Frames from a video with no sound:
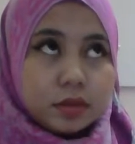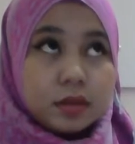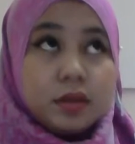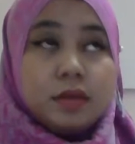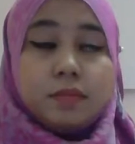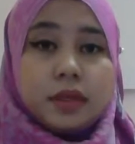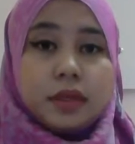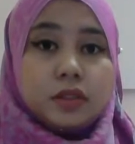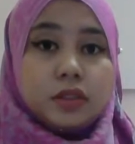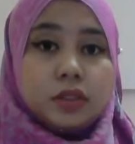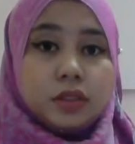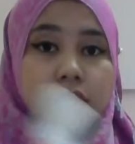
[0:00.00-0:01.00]
and it
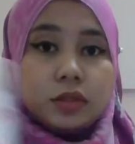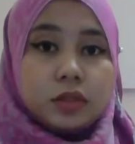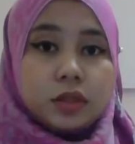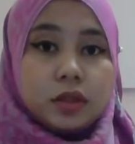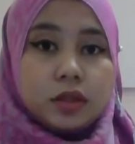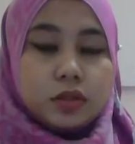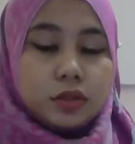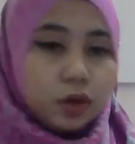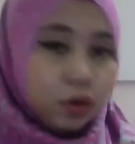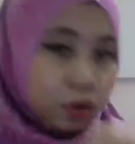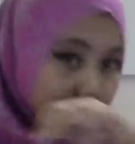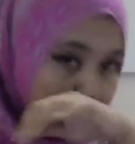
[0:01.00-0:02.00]
melts
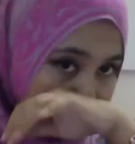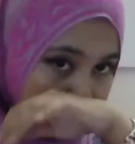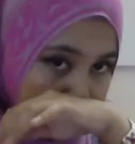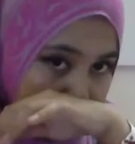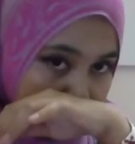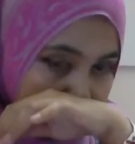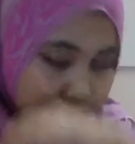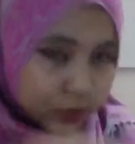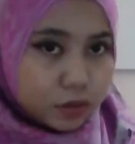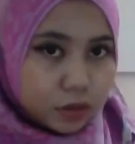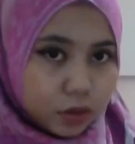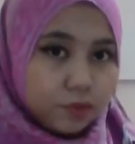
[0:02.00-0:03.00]
so
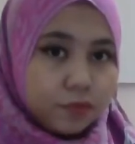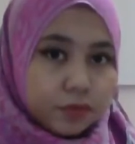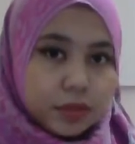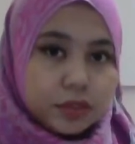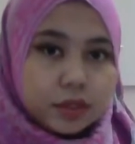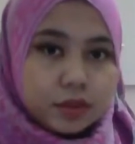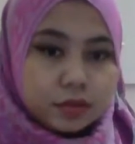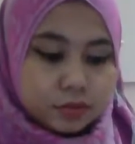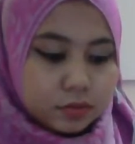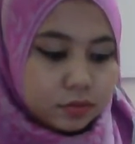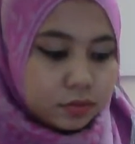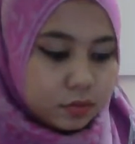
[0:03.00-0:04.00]
fresh,
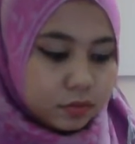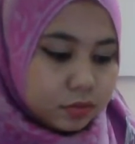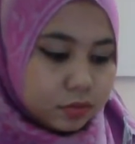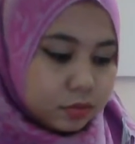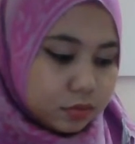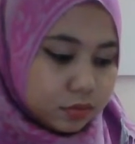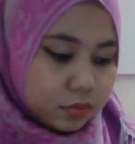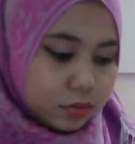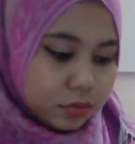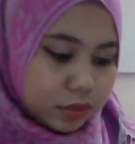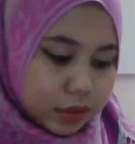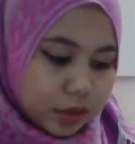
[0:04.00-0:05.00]
and
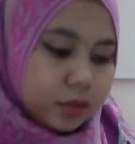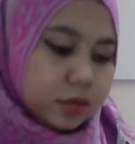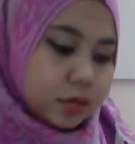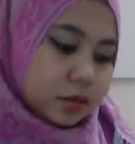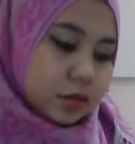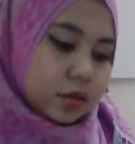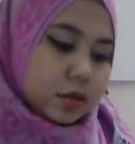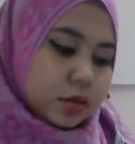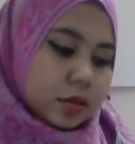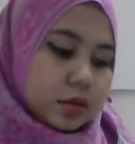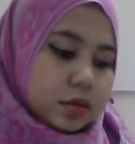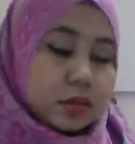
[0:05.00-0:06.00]
yeah,
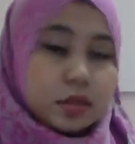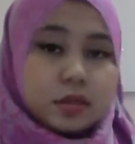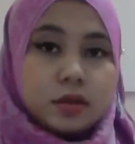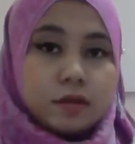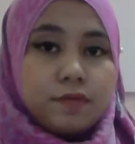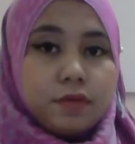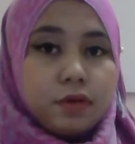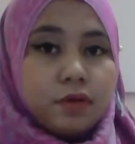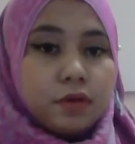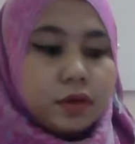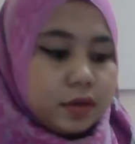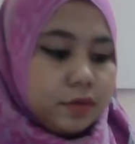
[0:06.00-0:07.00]
this is a
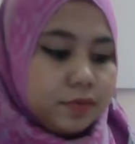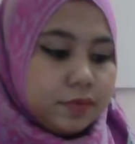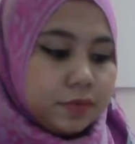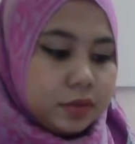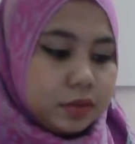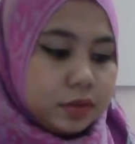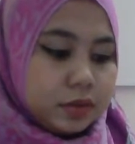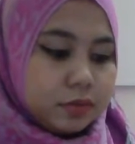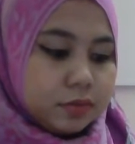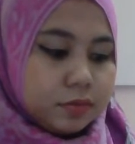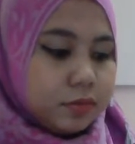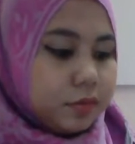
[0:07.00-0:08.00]
floral and fruit
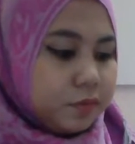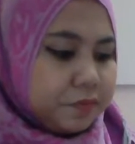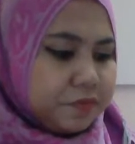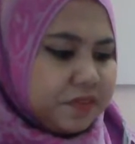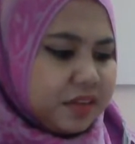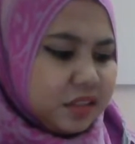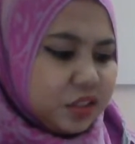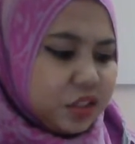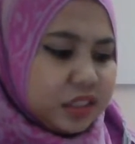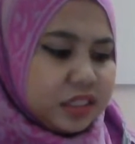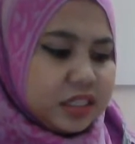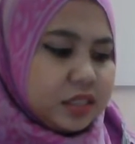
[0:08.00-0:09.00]

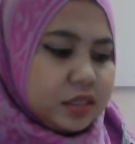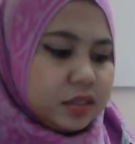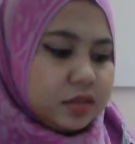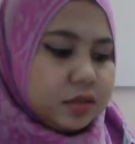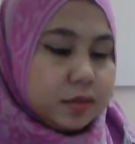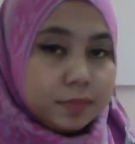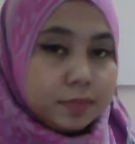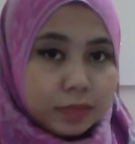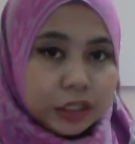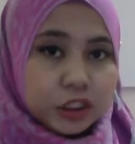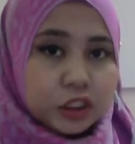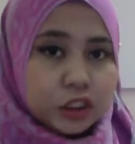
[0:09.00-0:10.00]
filthy
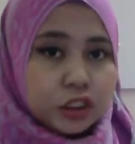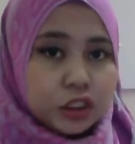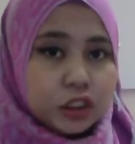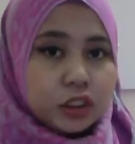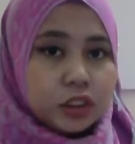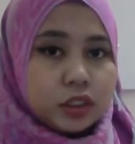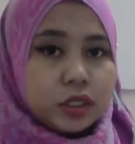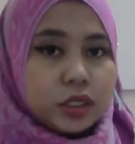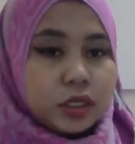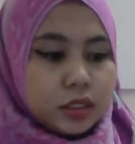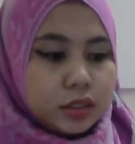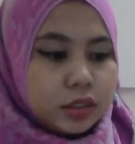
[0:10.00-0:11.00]
blush.
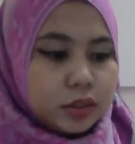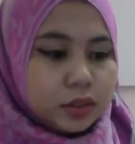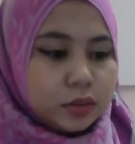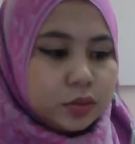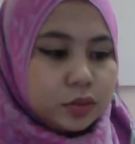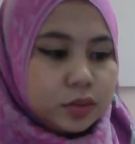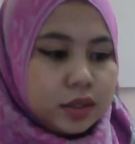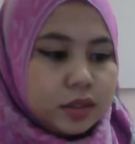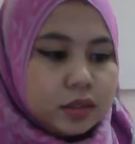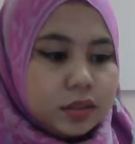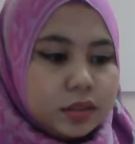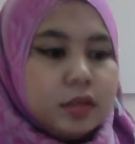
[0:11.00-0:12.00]
So
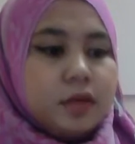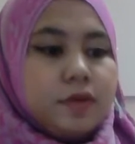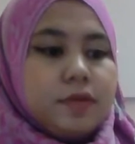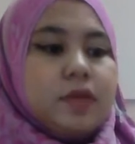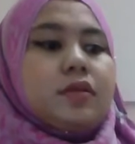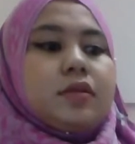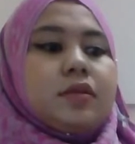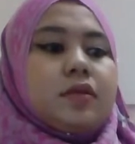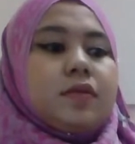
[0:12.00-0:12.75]
I just love this.